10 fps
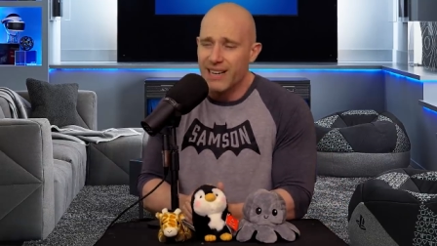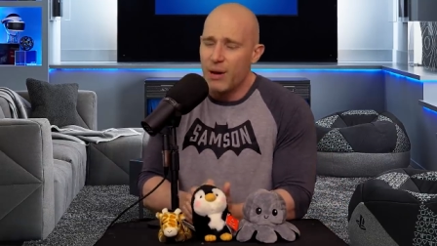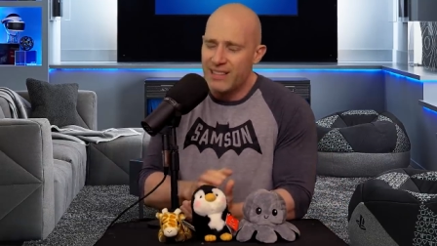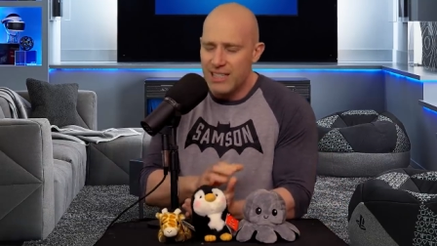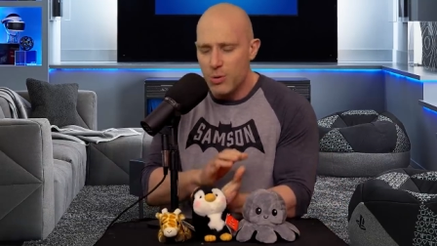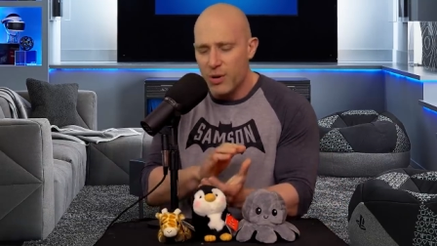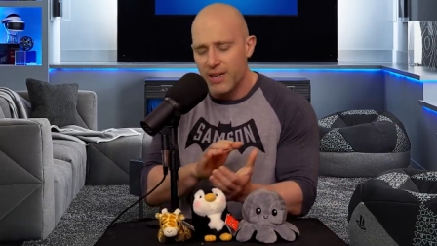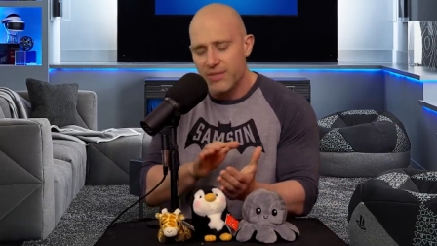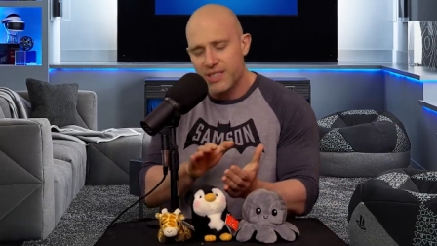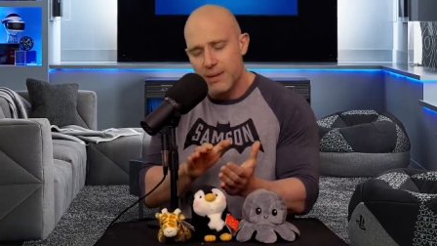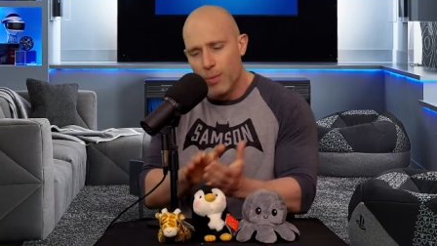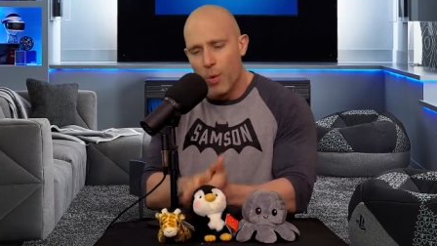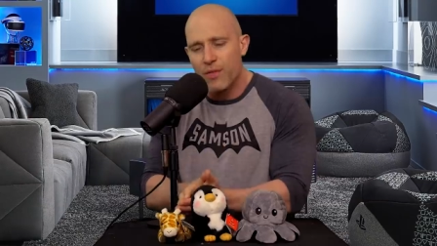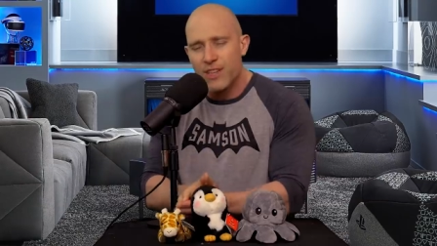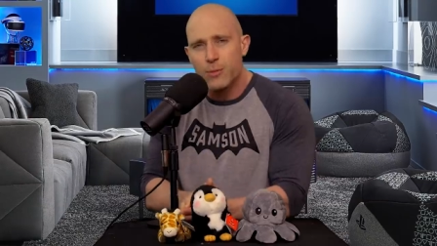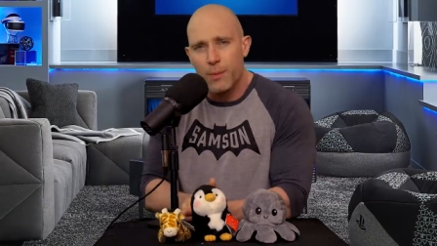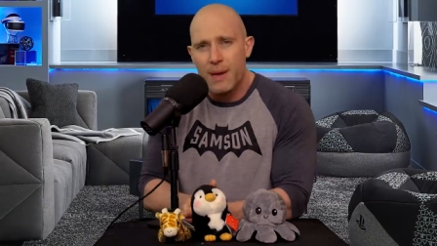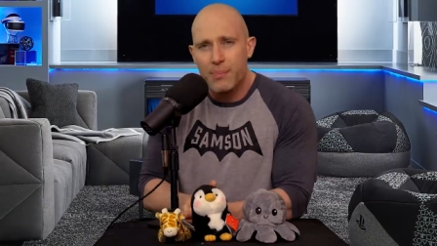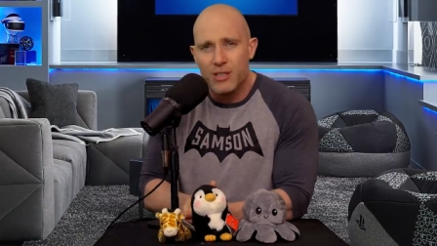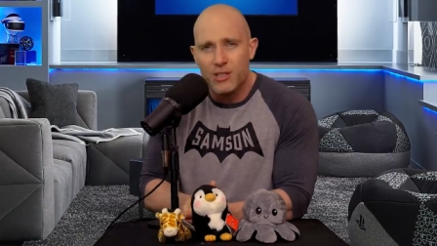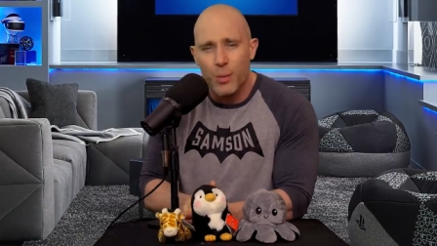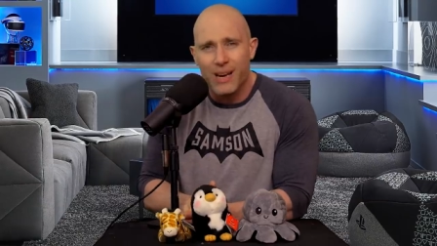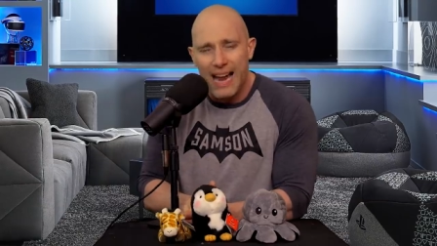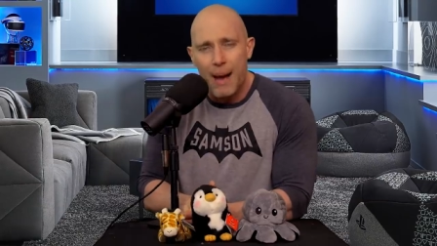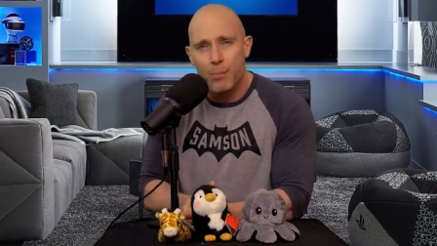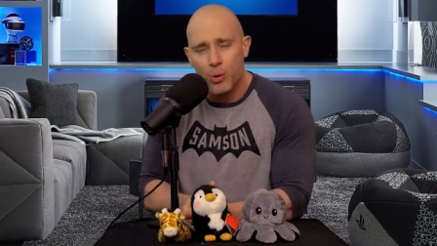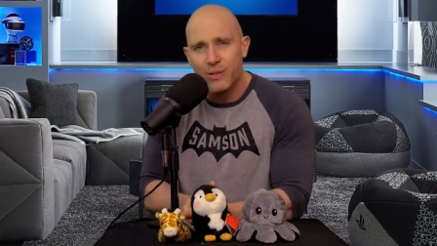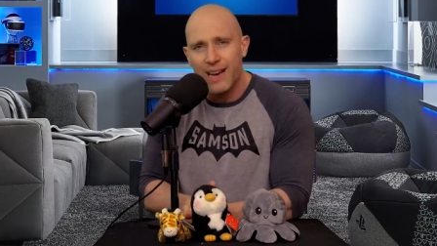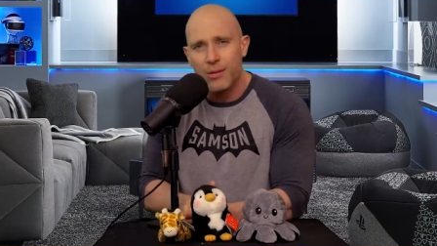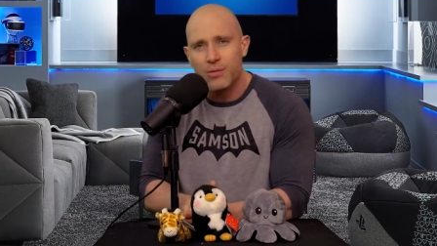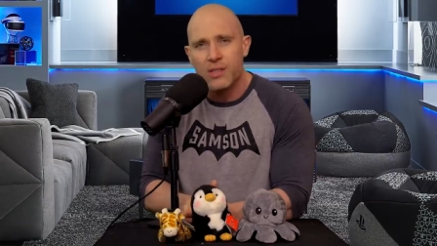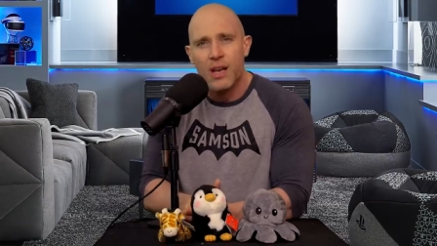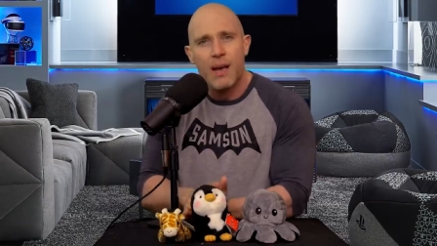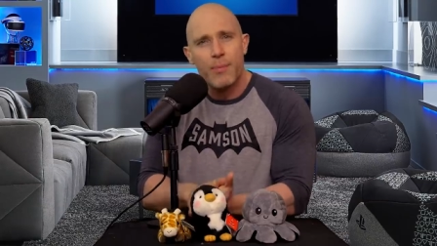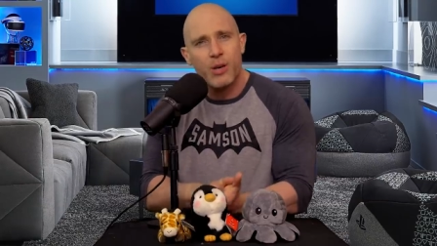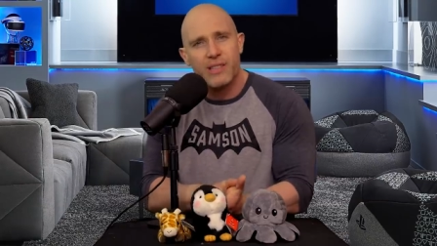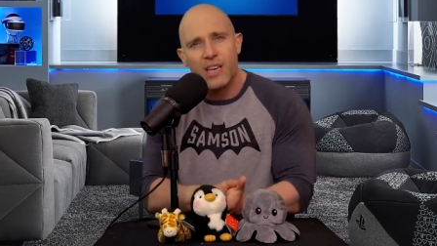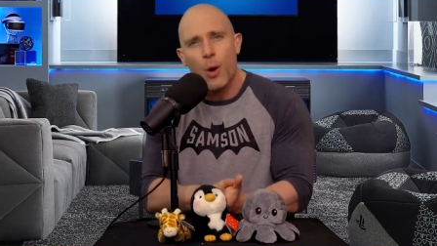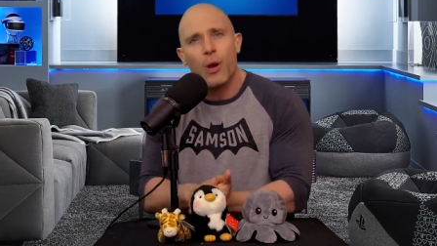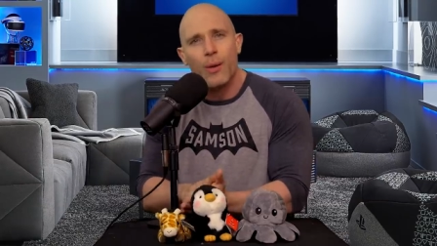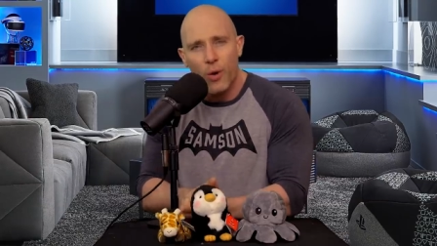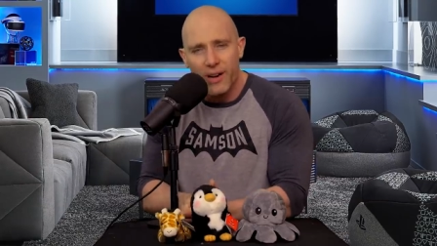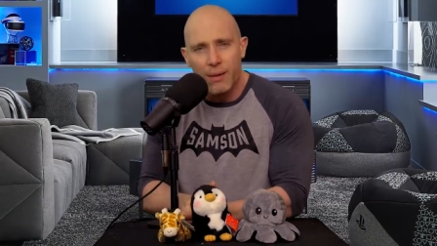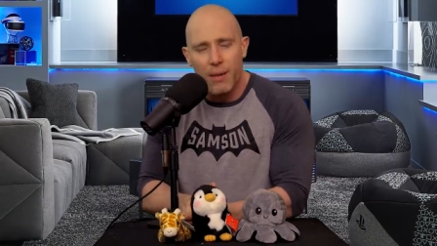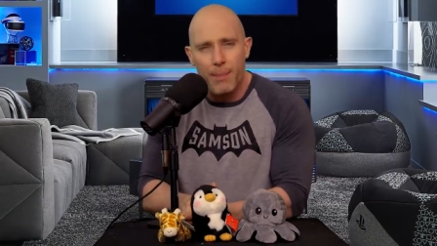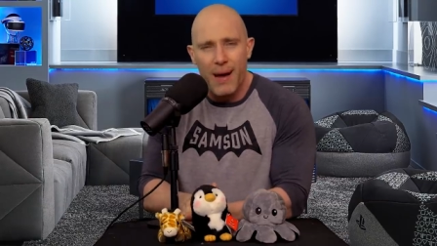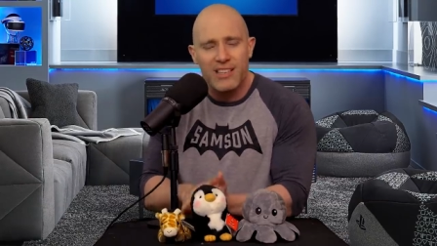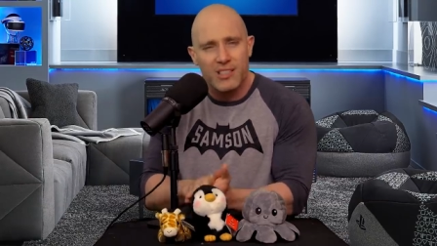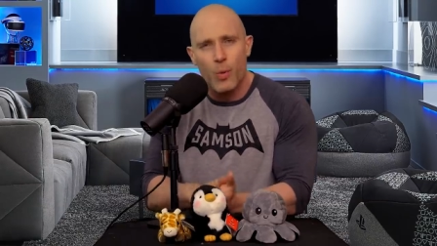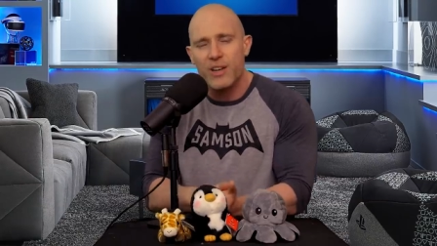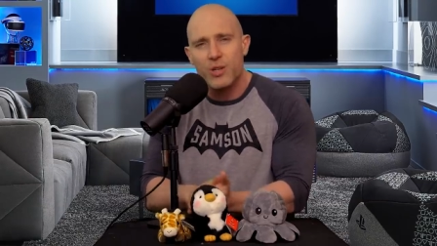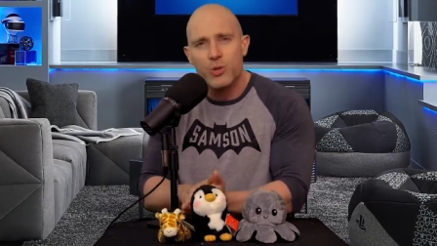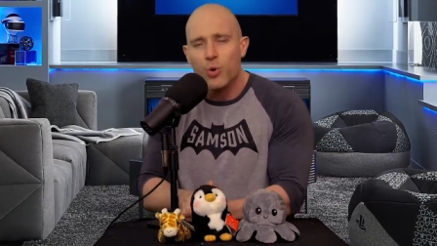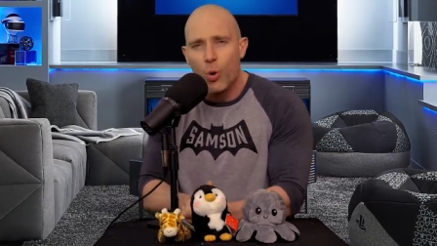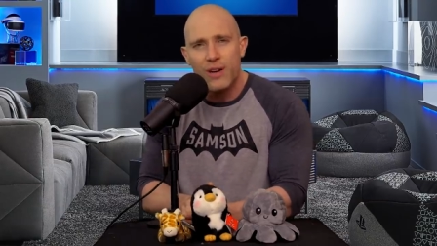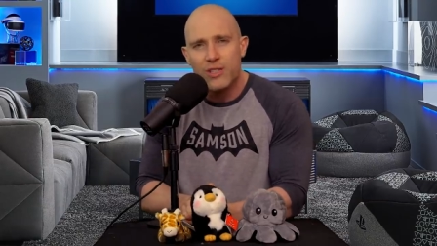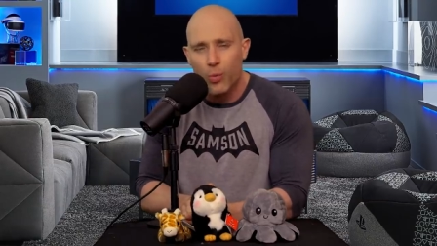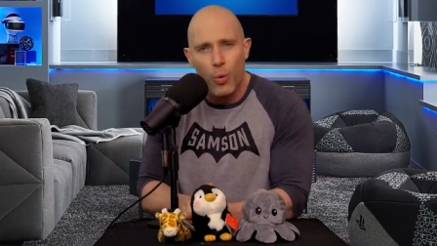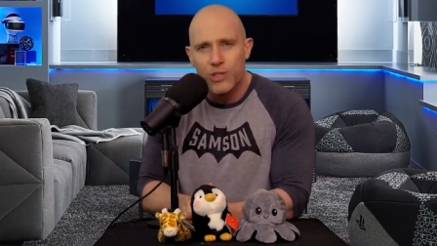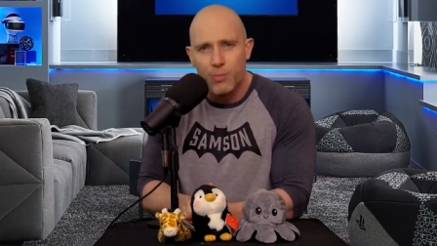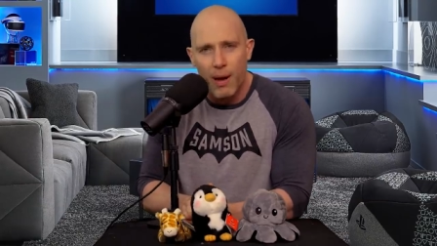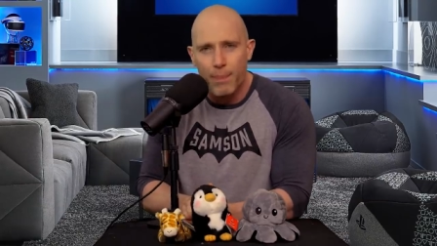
Now, I think you kind of see more of this when people are doing lat pull downs because they go, well, I'm working my back, so I should draw it towards my